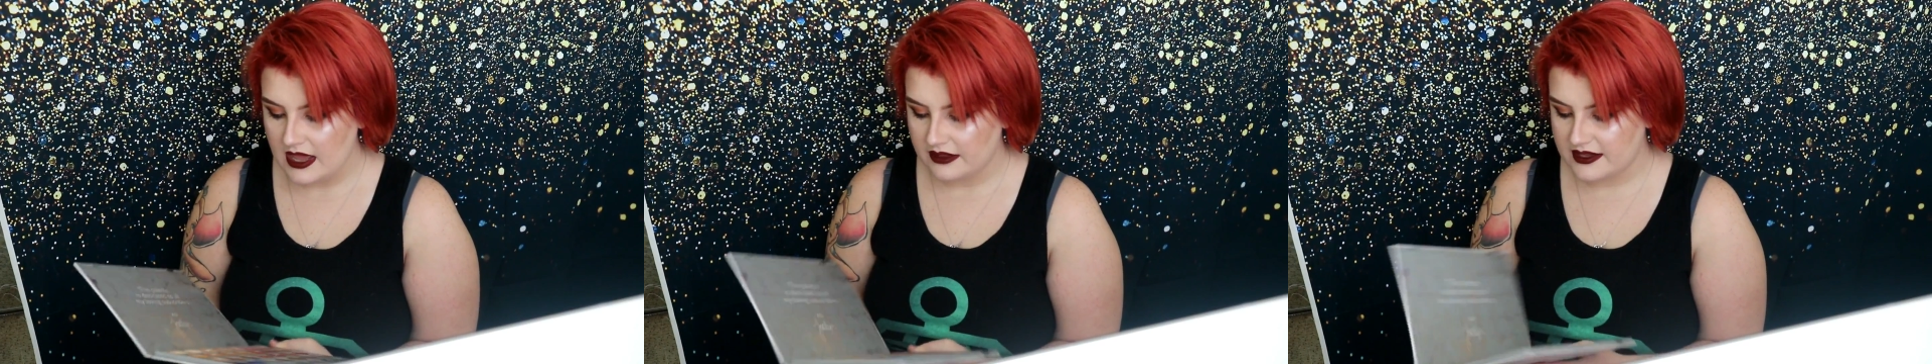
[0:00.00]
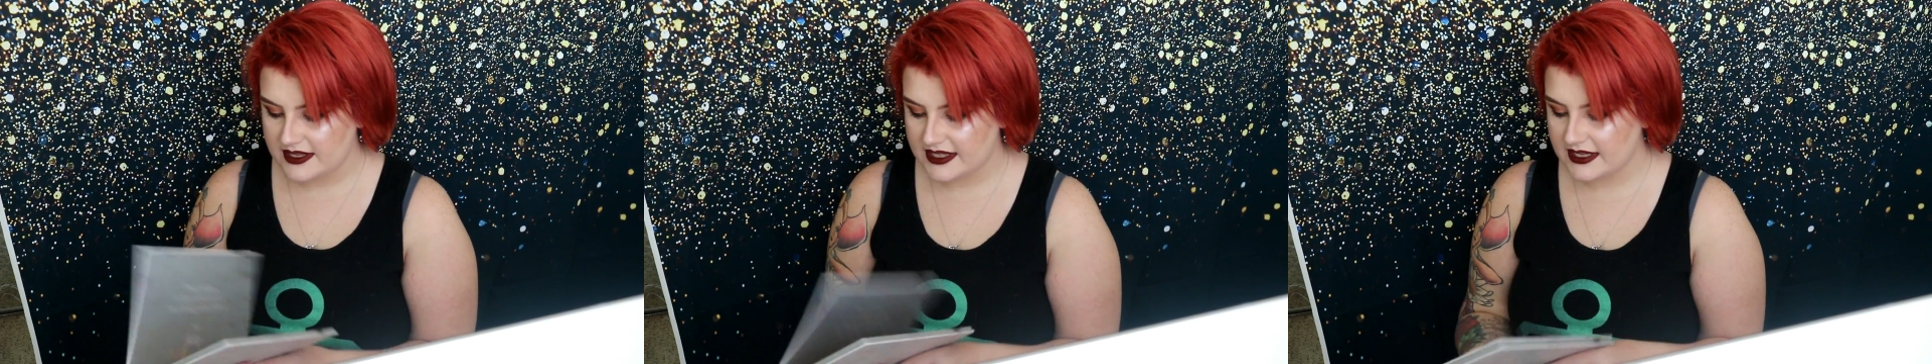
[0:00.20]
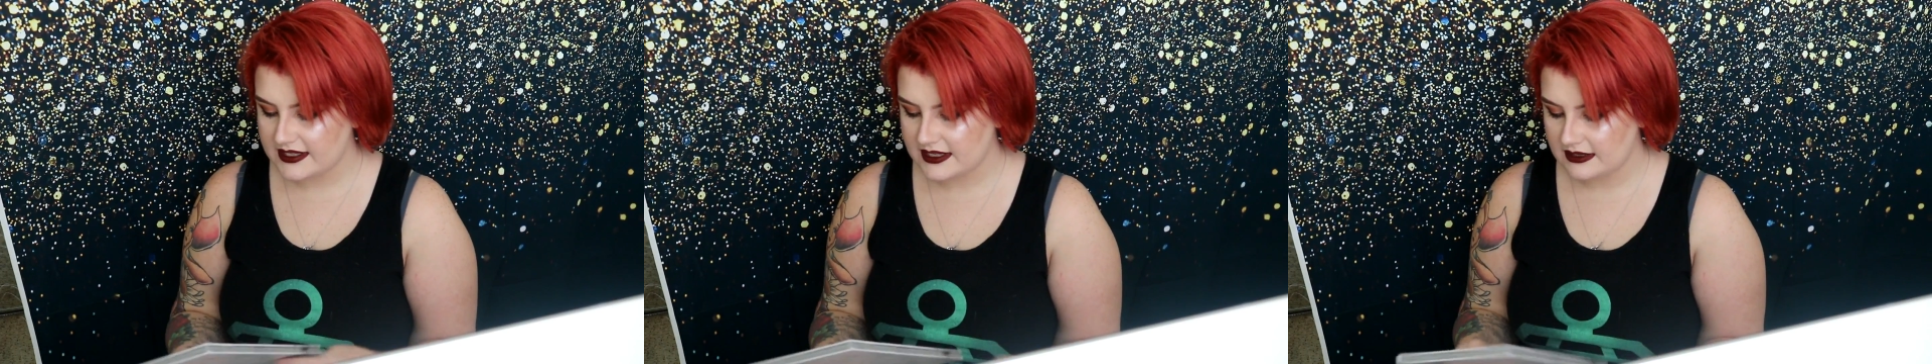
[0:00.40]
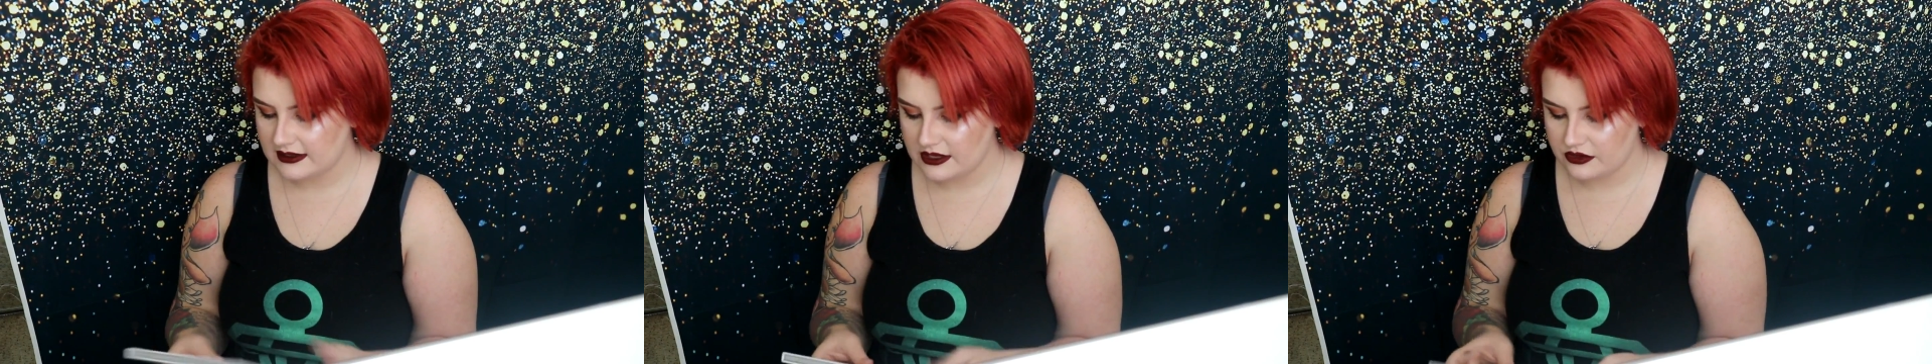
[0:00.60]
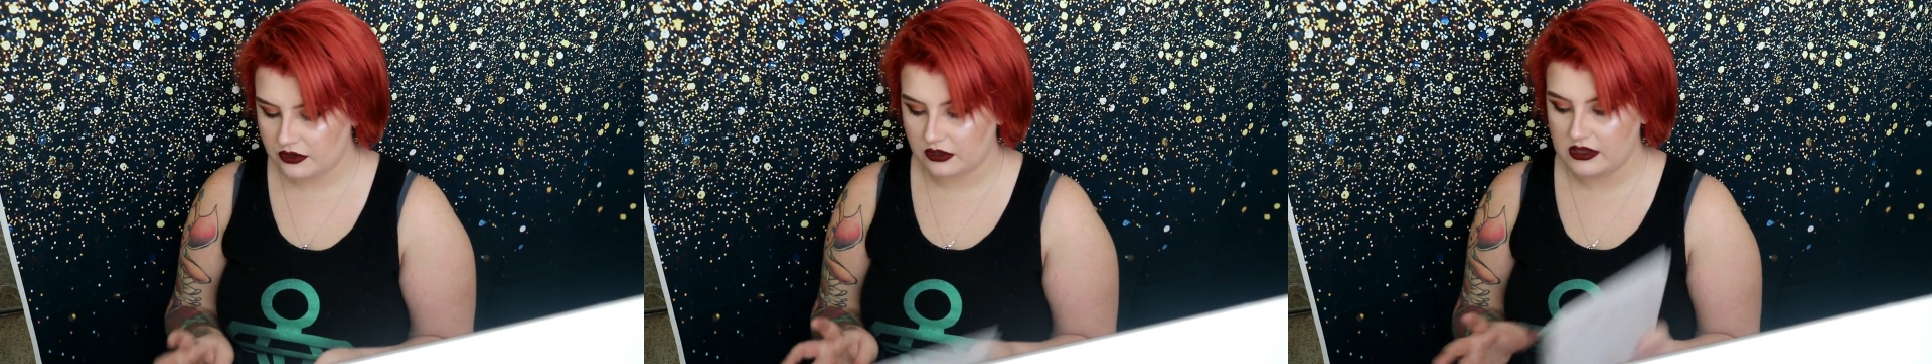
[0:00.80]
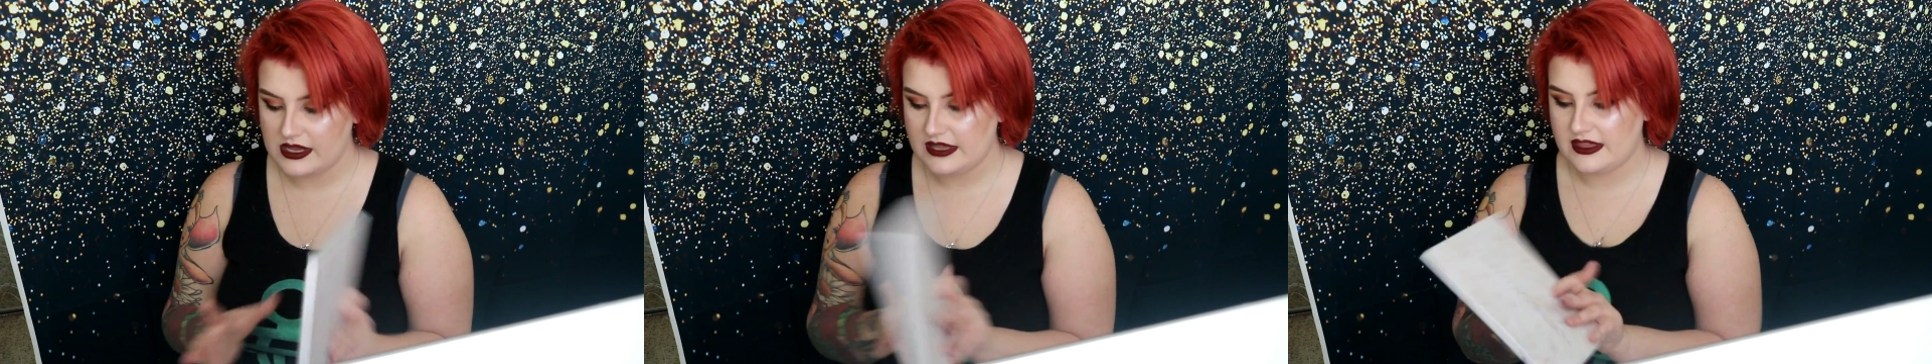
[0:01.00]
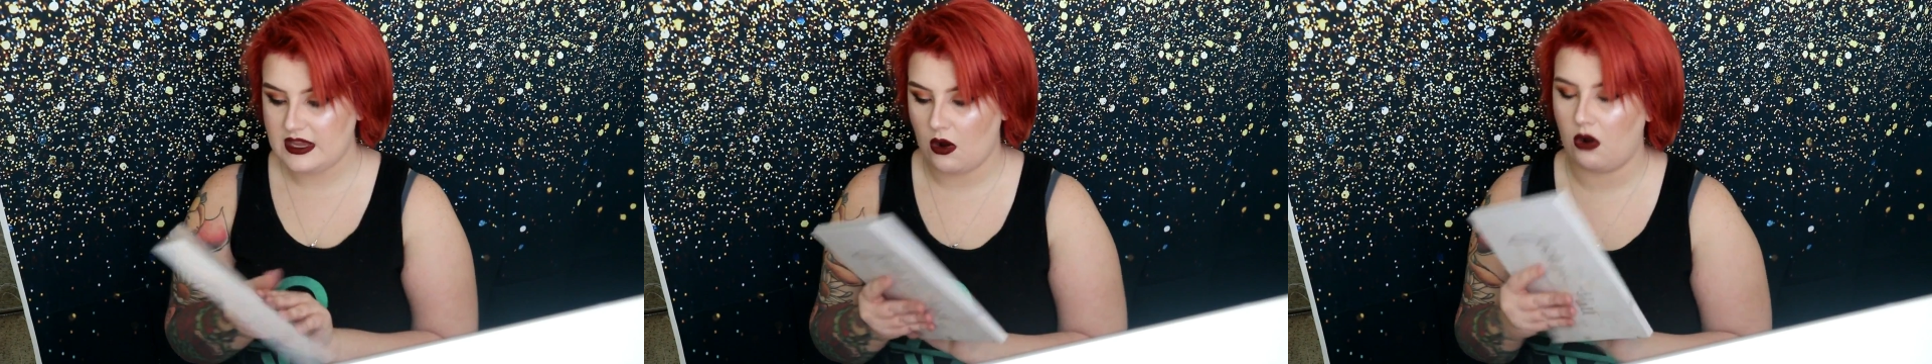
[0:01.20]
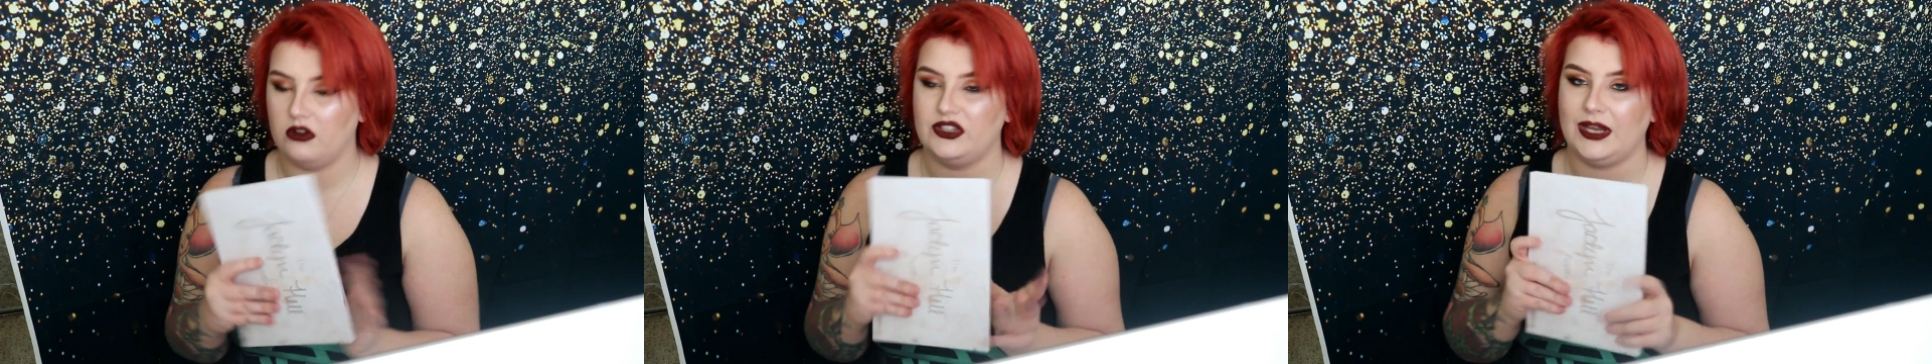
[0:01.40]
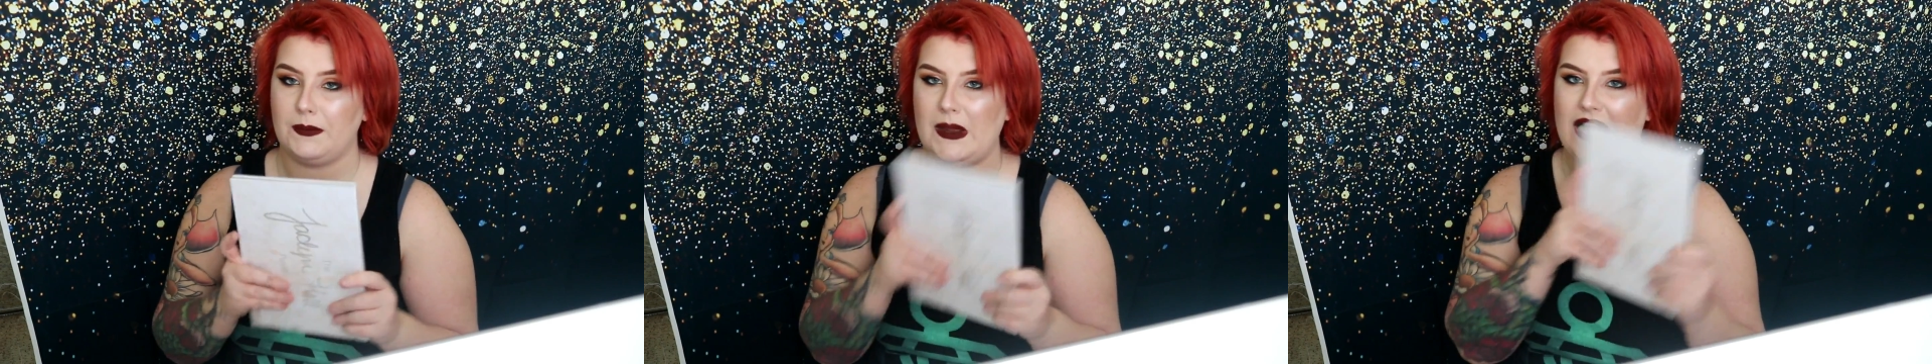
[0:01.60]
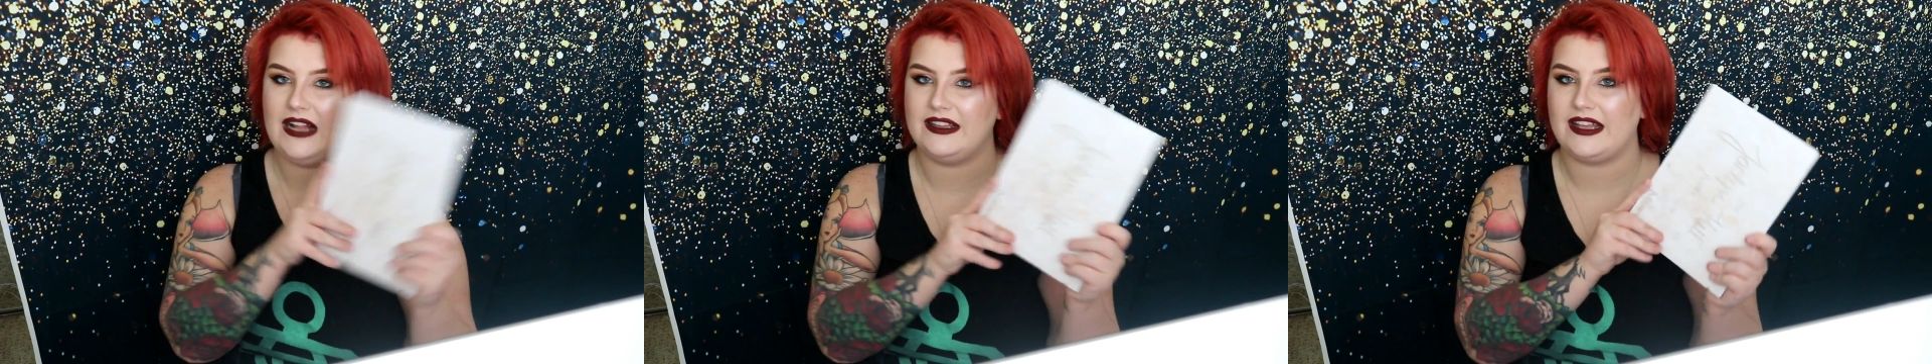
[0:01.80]
This is literally the only
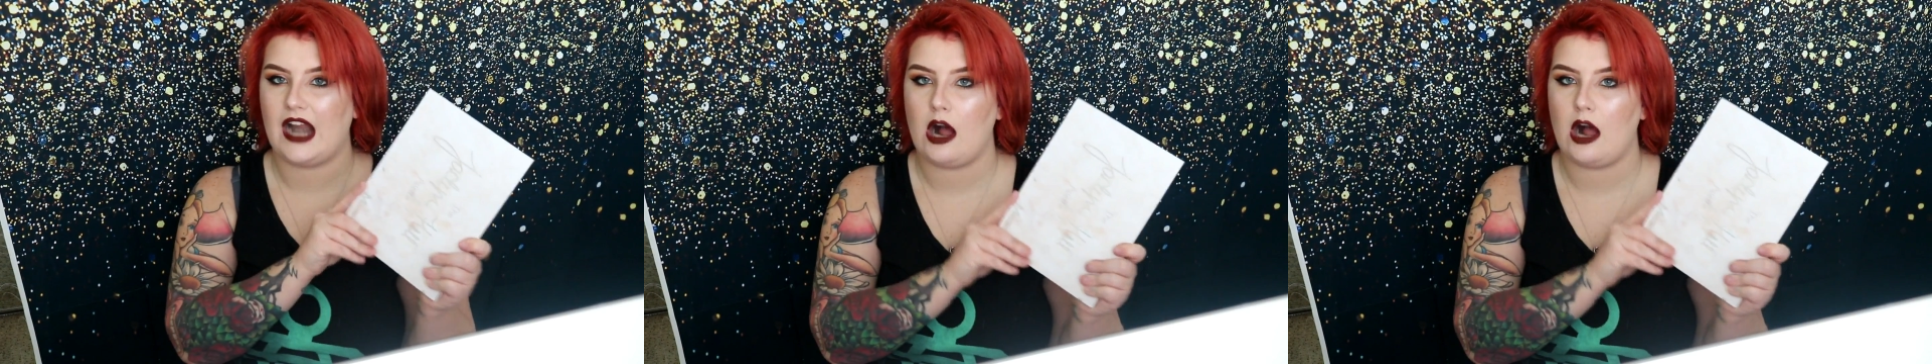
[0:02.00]
palette